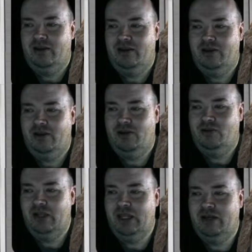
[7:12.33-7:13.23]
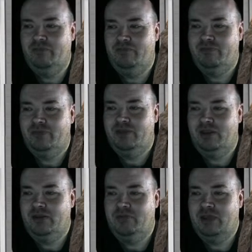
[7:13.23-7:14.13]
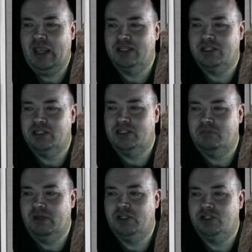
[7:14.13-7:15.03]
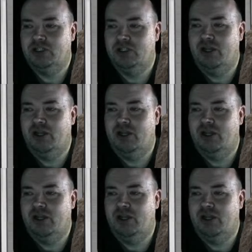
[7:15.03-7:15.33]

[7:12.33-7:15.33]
you know, in anticipation